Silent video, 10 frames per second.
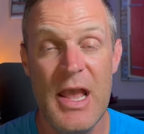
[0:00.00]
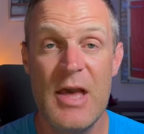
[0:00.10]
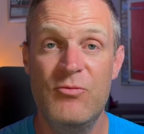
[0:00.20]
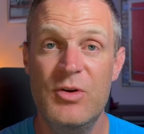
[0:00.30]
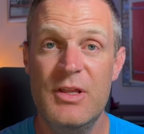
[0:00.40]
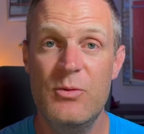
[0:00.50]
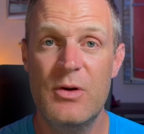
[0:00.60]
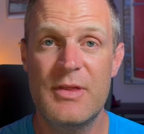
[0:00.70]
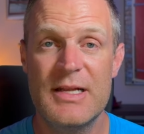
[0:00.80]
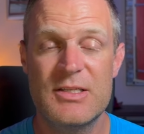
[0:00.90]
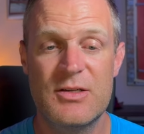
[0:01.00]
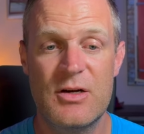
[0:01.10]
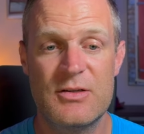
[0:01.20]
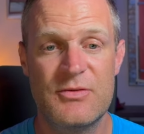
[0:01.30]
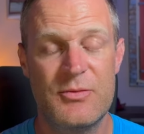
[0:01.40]
And really where that
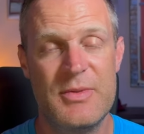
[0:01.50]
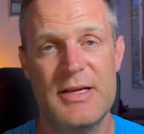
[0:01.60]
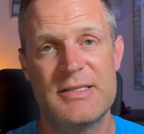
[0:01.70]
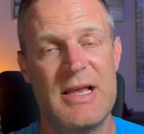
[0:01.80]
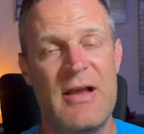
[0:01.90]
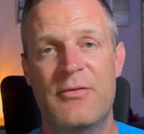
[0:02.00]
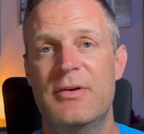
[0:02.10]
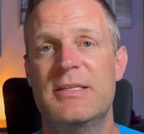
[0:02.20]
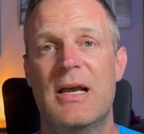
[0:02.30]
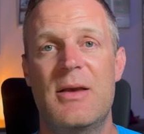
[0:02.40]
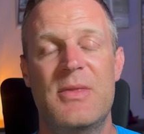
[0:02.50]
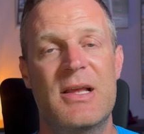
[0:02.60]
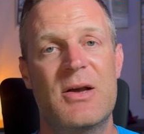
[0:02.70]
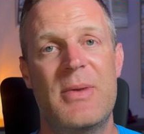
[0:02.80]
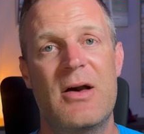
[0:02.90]
starts for me is every time they
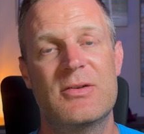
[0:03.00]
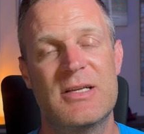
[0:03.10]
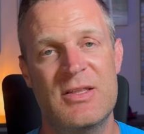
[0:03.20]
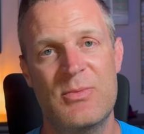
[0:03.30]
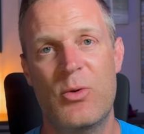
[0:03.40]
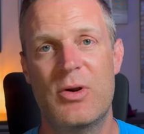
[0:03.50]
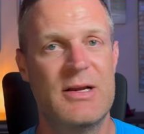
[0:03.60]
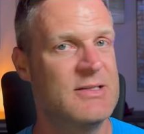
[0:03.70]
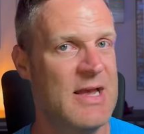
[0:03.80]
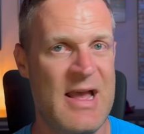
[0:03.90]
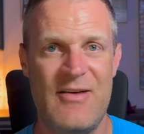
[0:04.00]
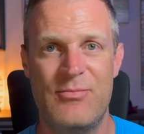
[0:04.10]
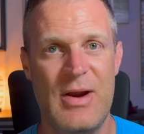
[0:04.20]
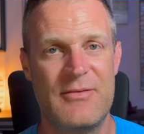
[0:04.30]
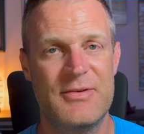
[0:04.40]
come out in the morning to
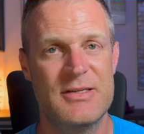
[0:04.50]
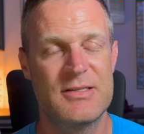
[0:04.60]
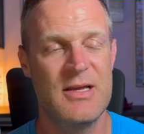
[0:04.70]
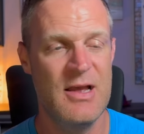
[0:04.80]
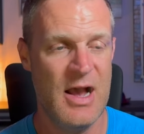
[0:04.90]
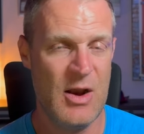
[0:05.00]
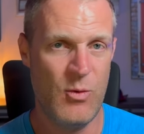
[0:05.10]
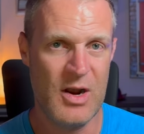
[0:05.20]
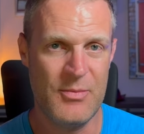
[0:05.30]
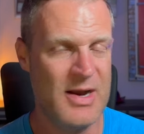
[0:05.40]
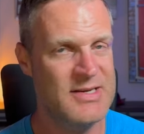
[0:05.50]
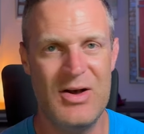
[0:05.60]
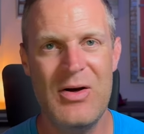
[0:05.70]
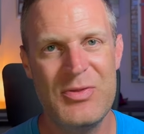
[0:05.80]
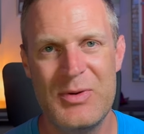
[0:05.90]
have breakfast, I walk by to
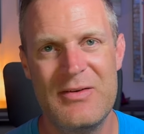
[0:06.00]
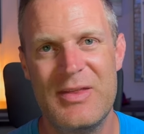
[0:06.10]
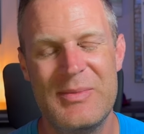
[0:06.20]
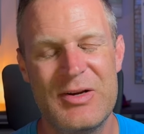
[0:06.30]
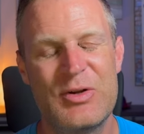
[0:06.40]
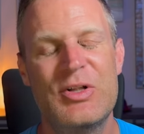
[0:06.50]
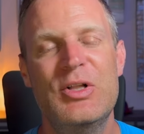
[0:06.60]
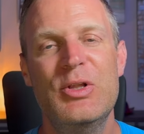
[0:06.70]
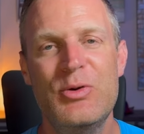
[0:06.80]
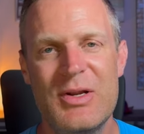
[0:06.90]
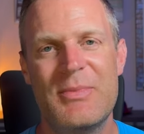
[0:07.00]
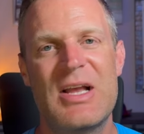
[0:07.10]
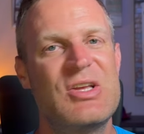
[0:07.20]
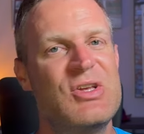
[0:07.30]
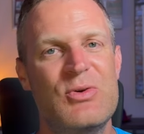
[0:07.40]
all three of them, including my
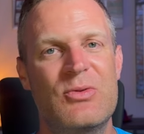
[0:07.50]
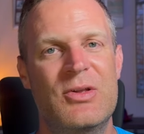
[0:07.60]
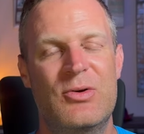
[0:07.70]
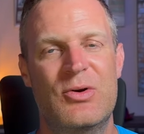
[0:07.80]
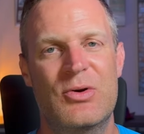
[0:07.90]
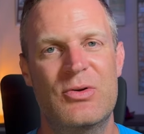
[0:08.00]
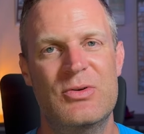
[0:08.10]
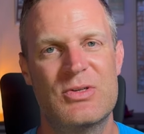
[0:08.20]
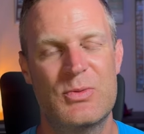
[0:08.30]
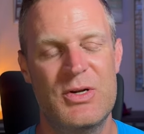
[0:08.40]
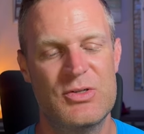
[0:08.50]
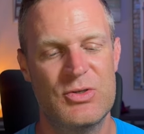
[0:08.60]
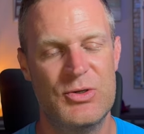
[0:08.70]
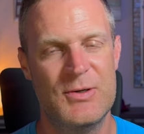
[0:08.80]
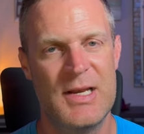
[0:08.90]
cute little girl who's three years
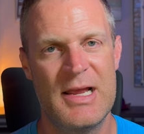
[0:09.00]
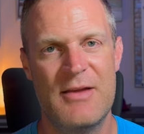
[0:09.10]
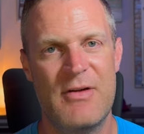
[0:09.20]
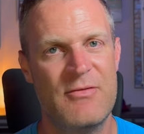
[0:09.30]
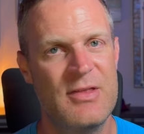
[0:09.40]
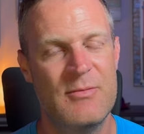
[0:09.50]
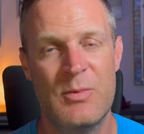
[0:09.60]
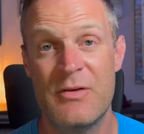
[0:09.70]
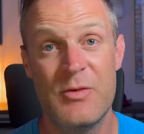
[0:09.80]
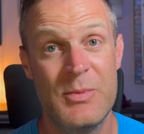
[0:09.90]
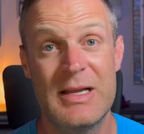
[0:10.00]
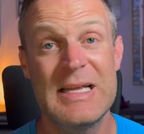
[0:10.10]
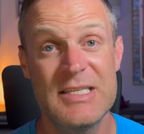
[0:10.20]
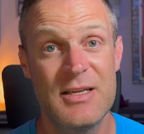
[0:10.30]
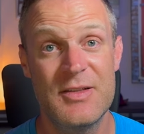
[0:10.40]
old, and I give every one of them a
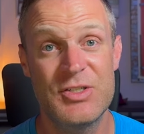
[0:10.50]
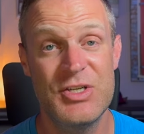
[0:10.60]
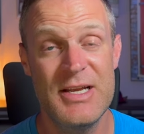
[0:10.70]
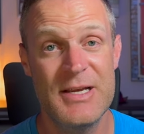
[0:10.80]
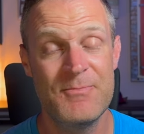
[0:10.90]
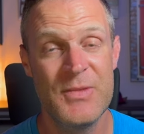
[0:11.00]
kiss on the cheek.